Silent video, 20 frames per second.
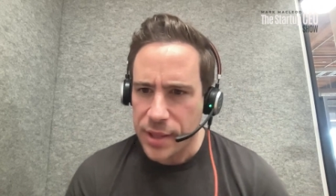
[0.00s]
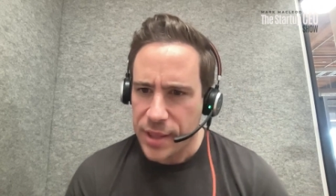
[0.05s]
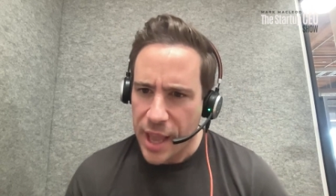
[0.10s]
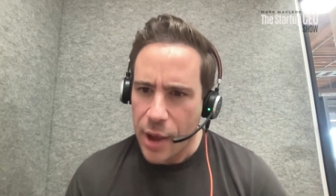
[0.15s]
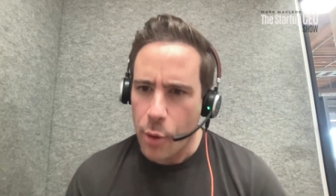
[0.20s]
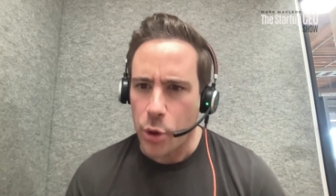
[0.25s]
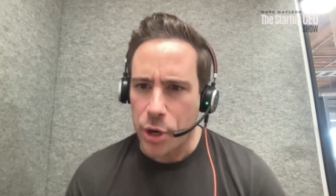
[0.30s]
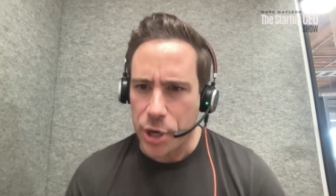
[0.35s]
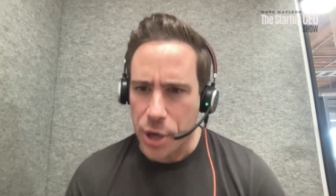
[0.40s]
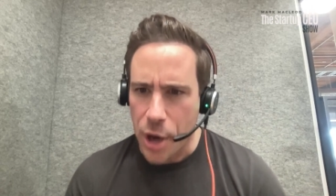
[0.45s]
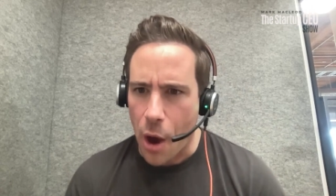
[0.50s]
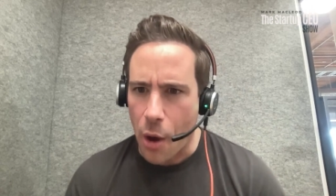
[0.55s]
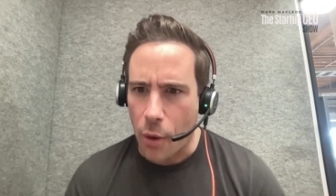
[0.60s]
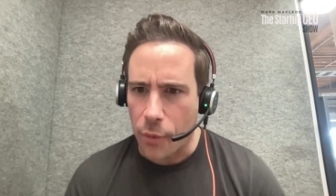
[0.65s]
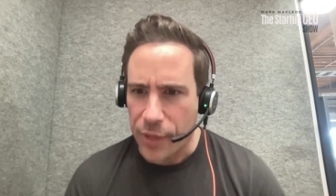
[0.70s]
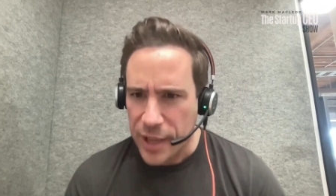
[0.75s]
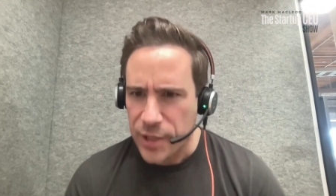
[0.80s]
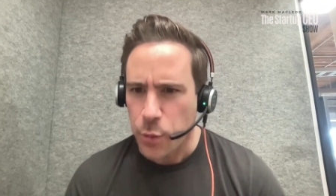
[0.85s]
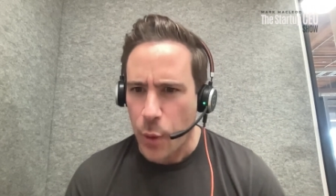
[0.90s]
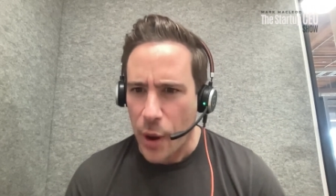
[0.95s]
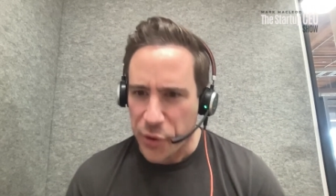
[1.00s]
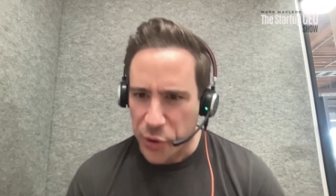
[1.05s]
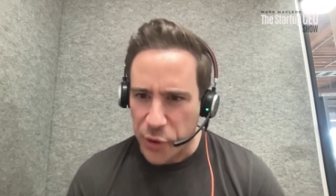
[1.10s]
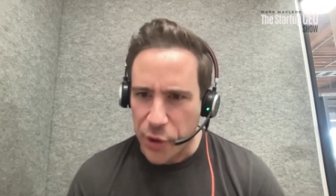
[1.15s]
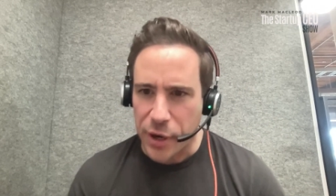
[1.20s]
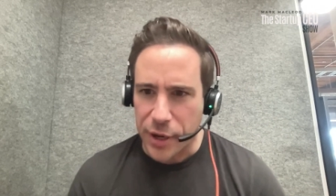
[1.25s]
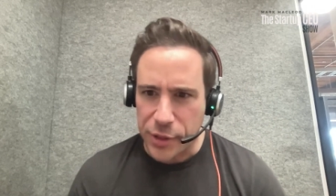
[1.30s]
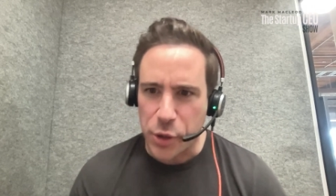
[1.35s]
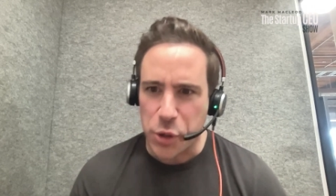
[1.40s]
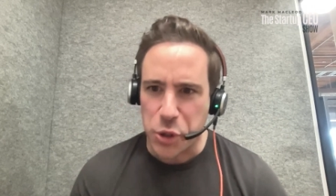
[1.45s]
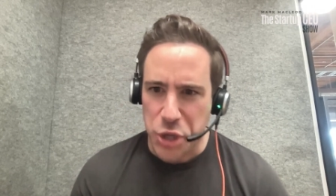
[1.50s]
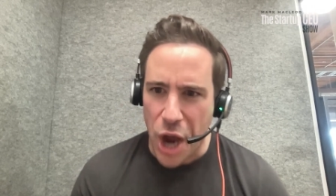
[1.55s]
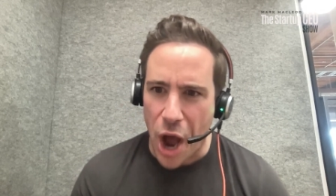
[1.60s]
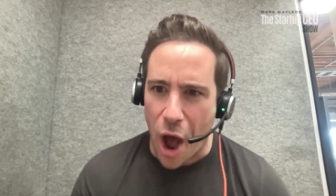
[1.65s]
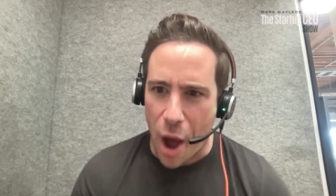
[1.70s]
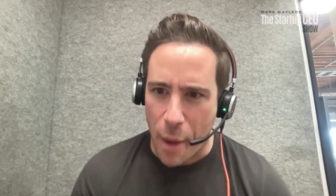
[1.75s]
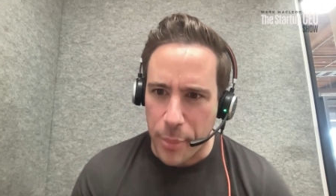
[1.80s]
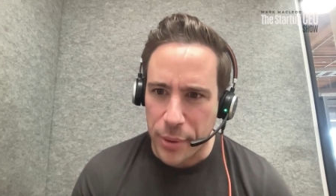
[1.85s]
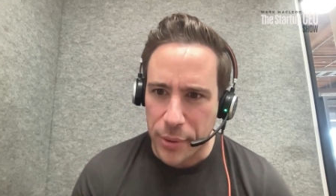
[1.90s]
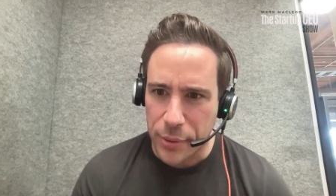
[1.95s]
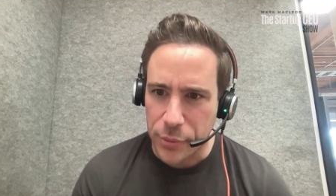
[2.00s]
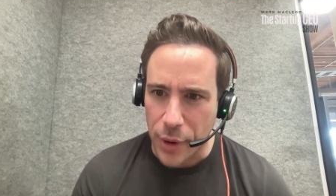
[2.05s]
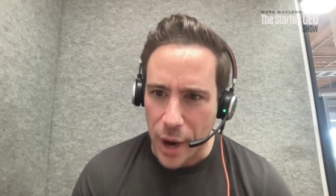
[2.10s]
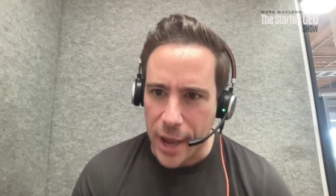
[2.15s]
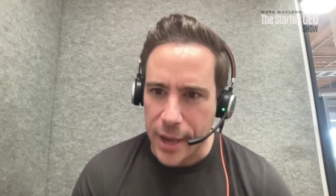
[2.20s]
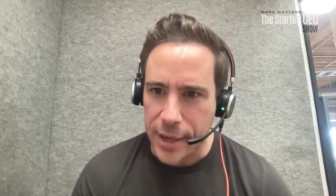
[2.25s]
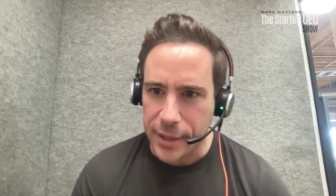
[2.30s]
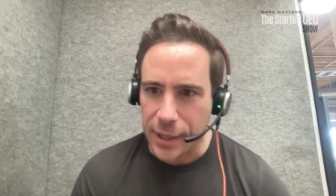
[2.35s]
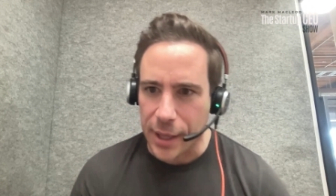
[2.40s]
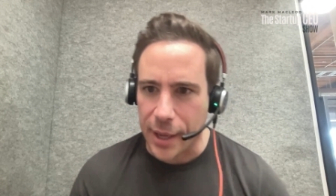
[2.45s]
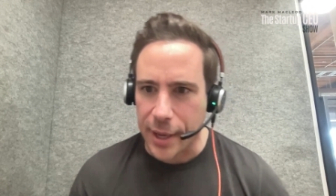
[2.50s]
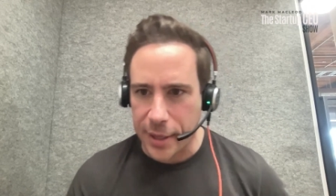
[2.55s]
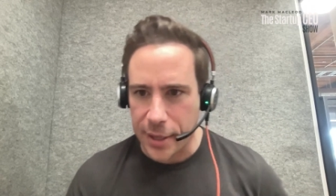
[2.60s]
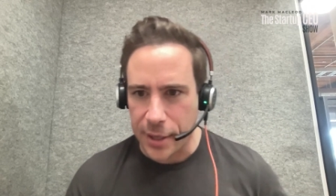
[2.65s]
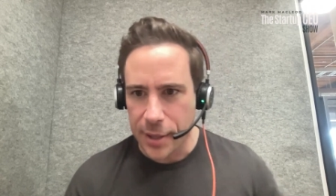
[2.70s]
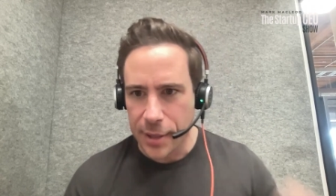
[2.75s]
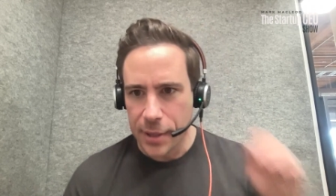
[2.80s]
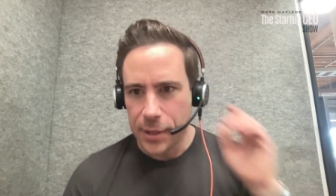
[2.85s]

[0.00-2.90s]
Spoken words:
that they would know. That's why they're good at their job, right? Like,